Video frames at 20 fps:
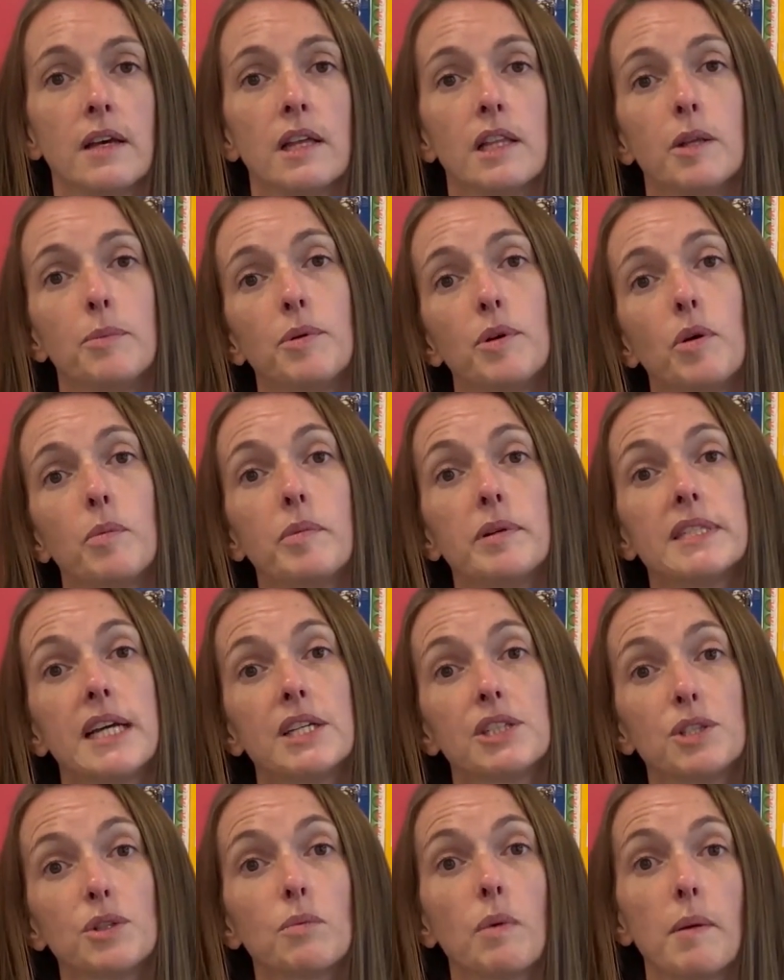The Pure
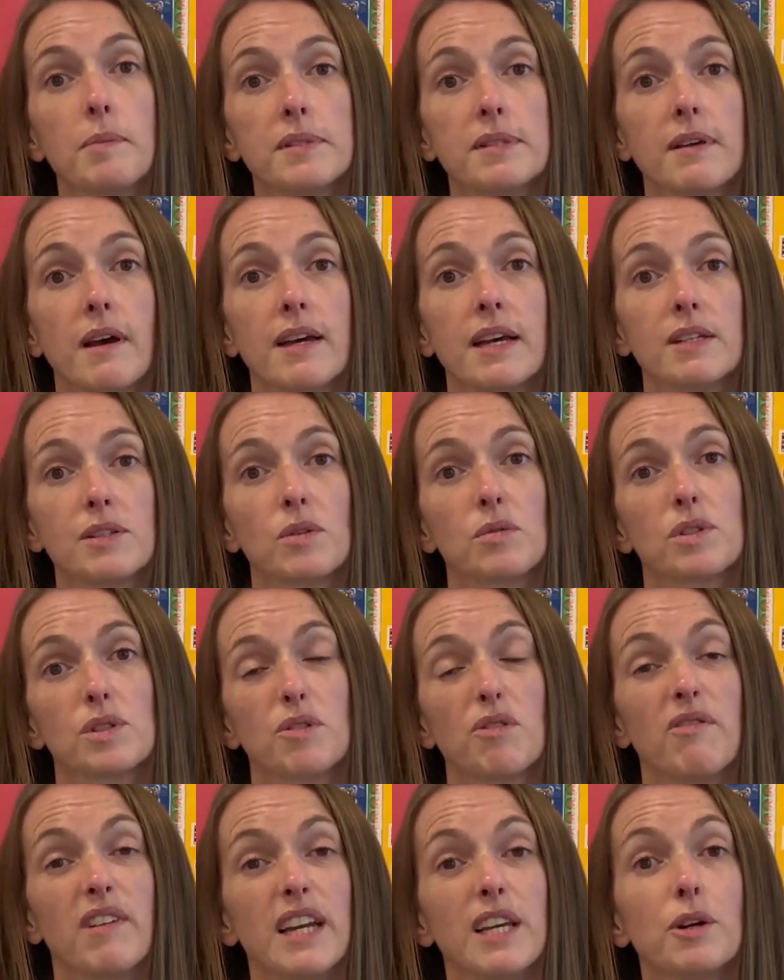Potential website is
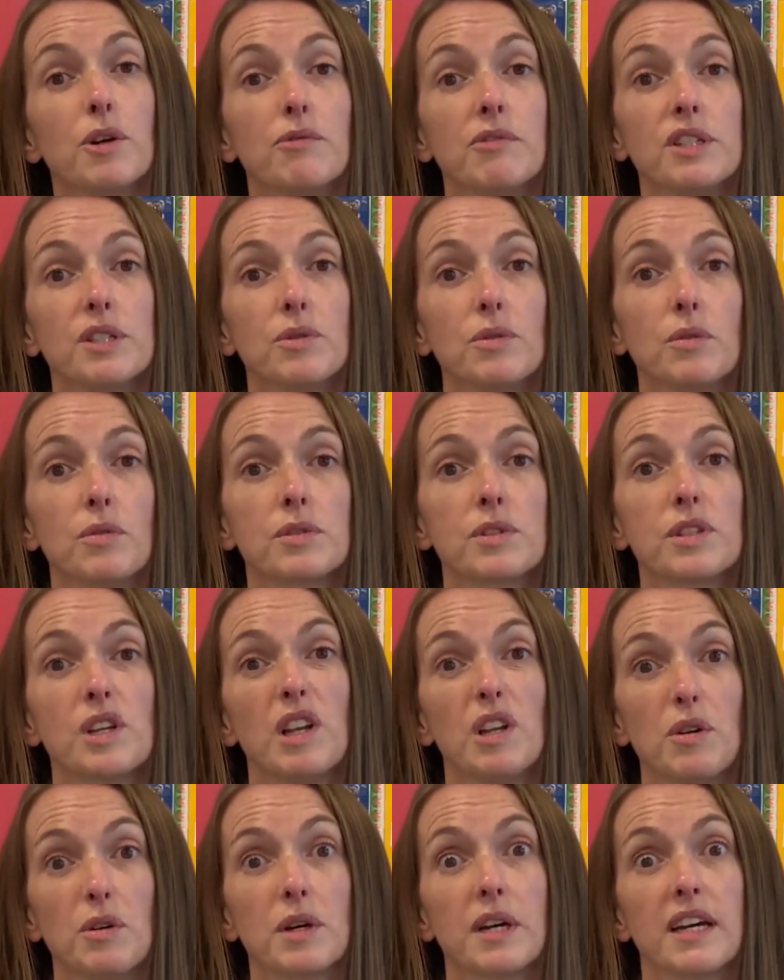also a really good resource to
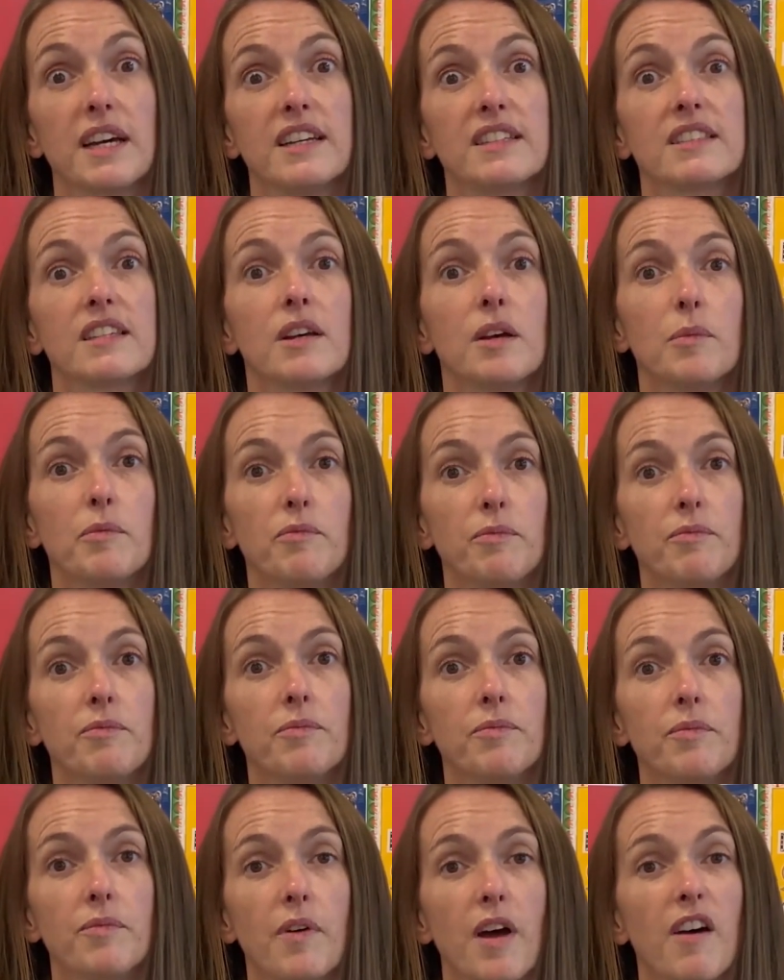look at
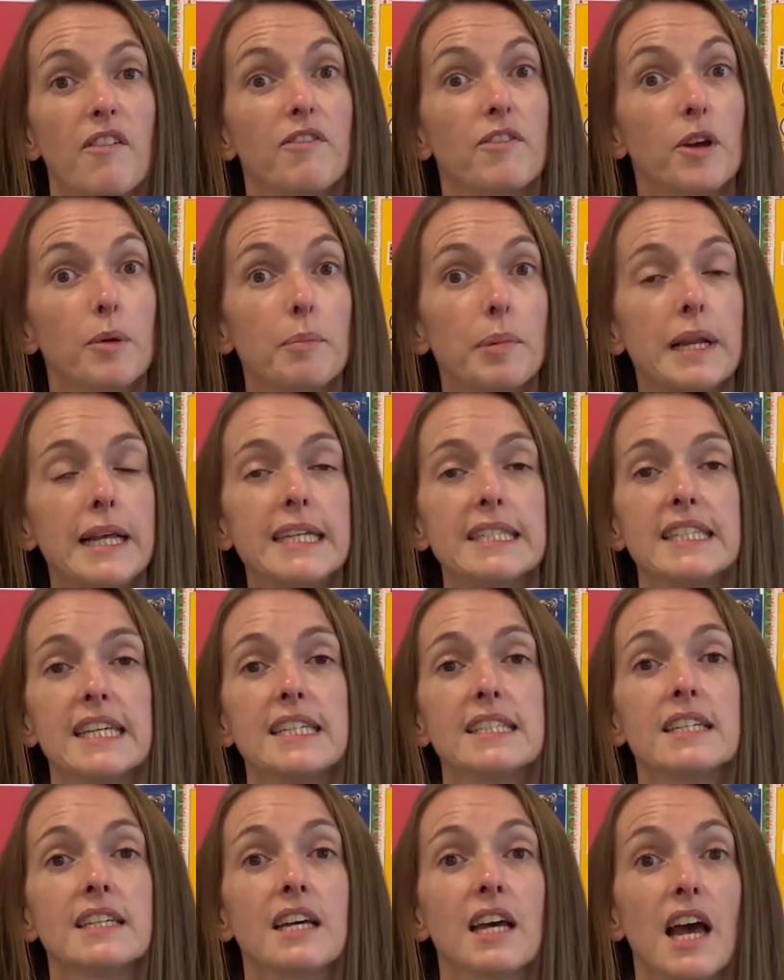of
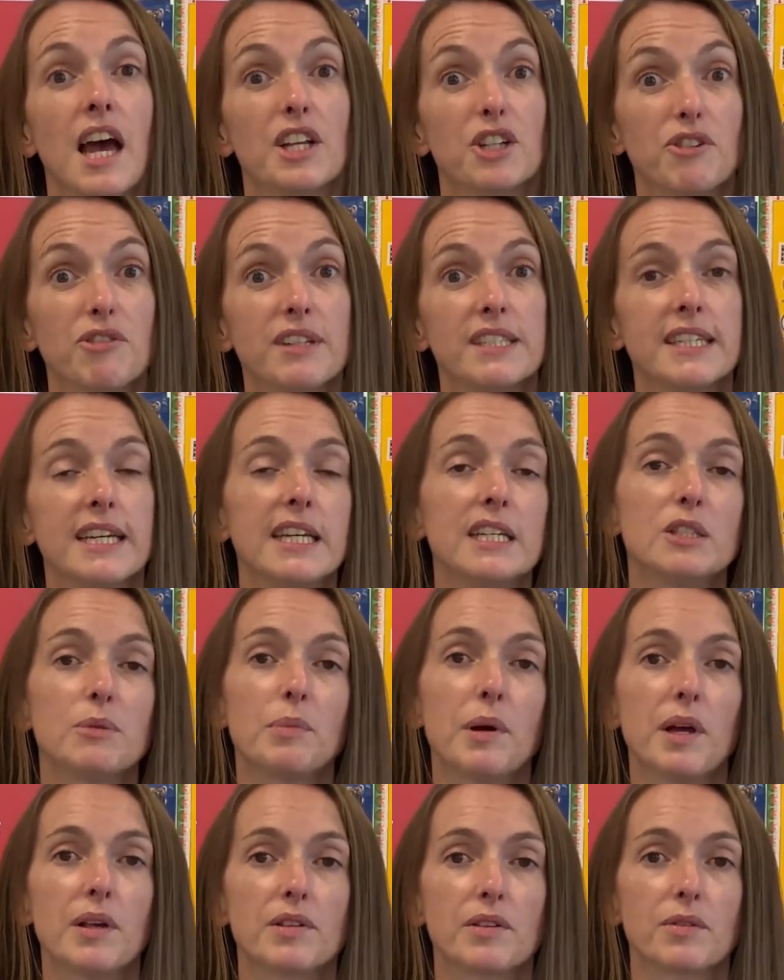completed and critiqued
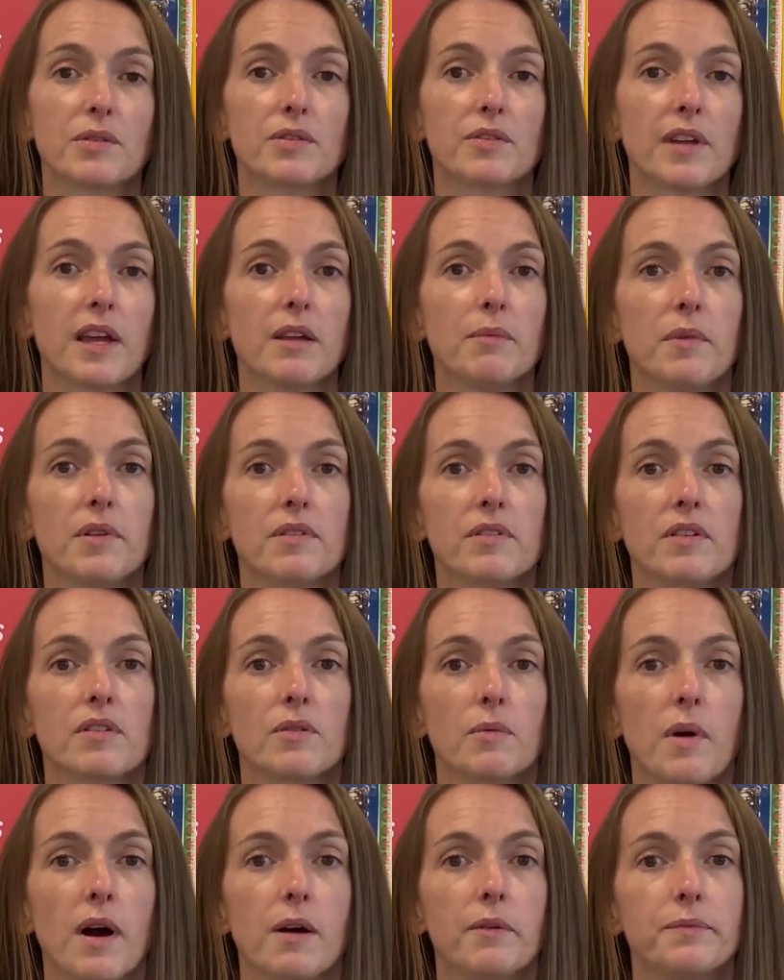personal statements
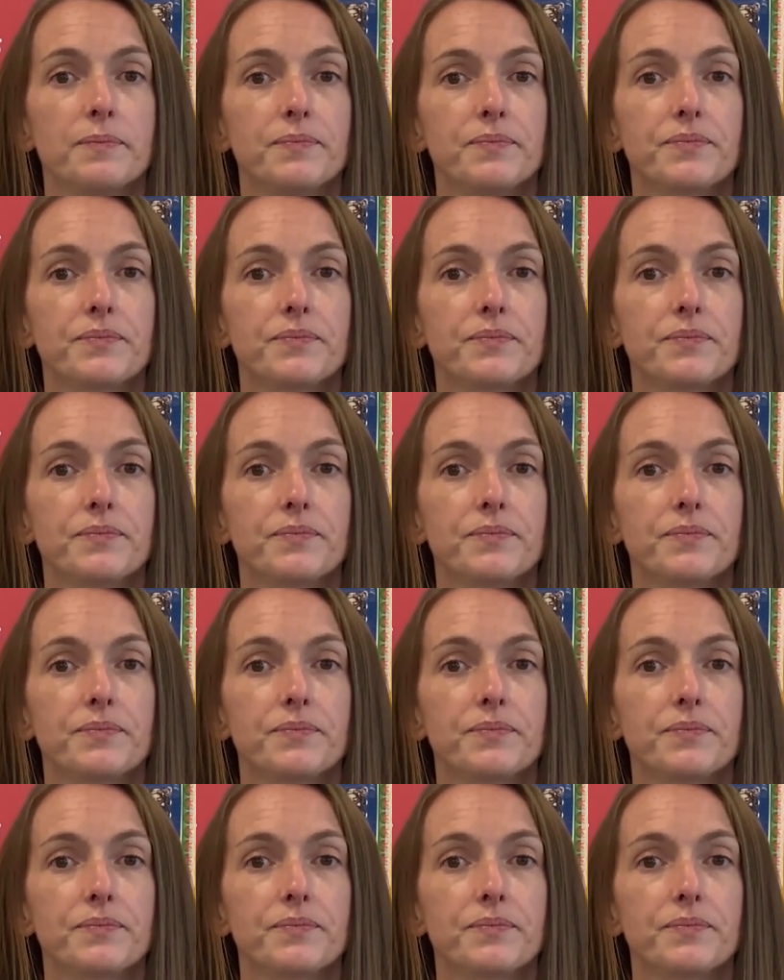as well.